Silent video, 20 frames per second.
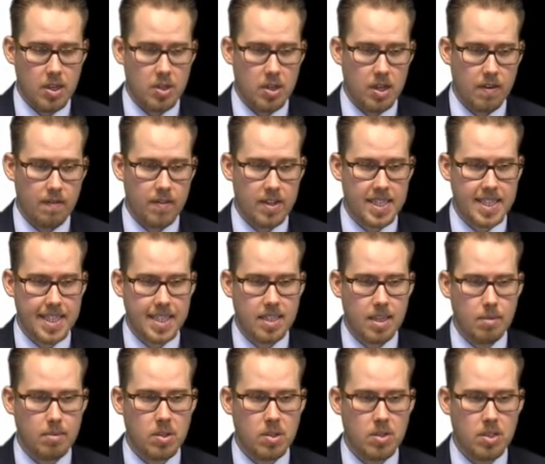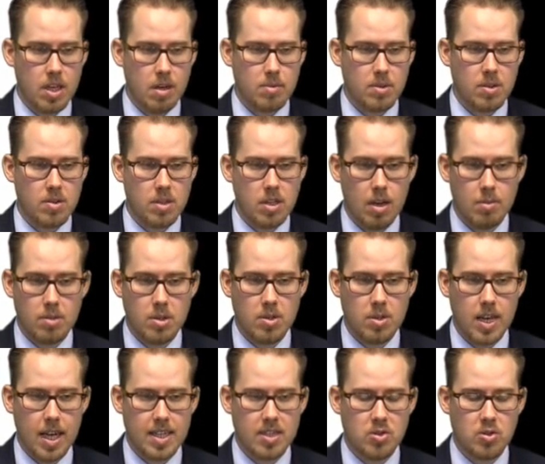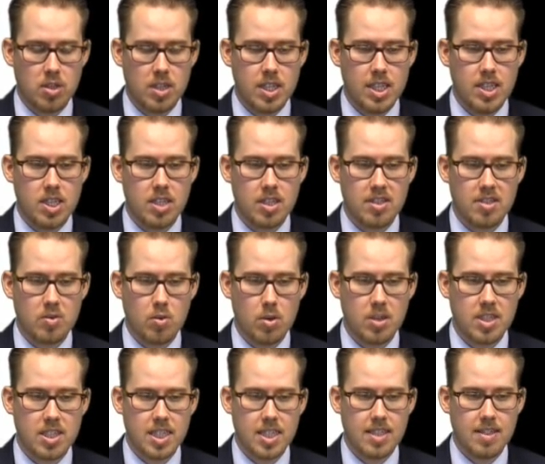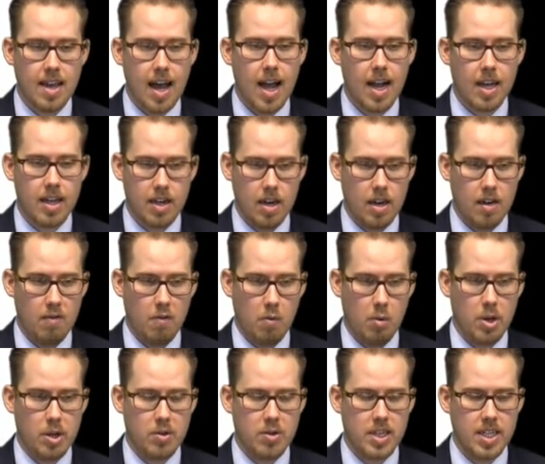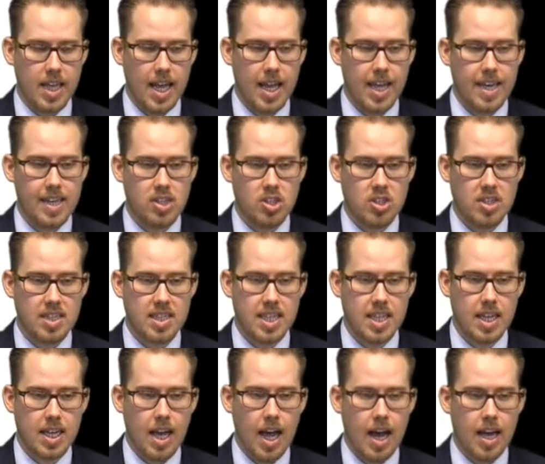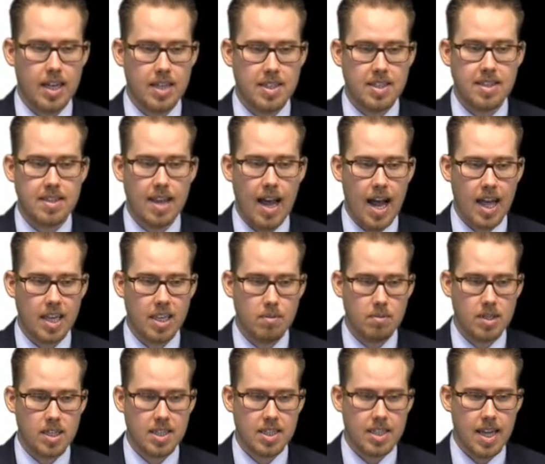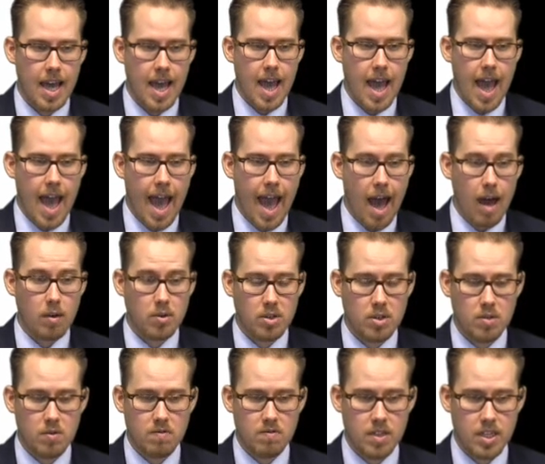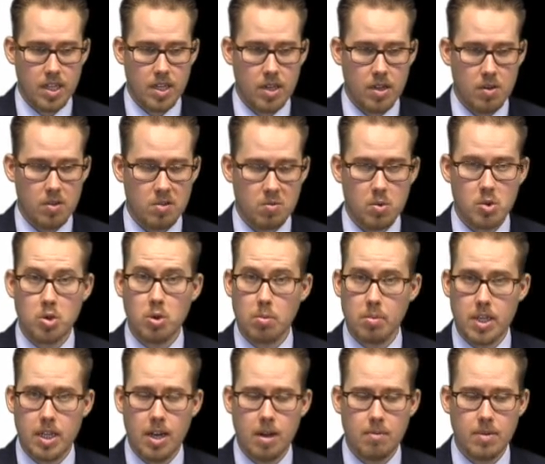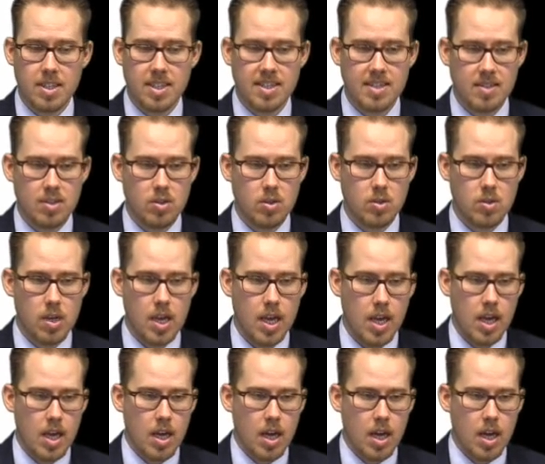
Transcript: You can visit www.strategicsourcing.gov, where you can get agency guidance documents, how-to videos, which will be coming soon,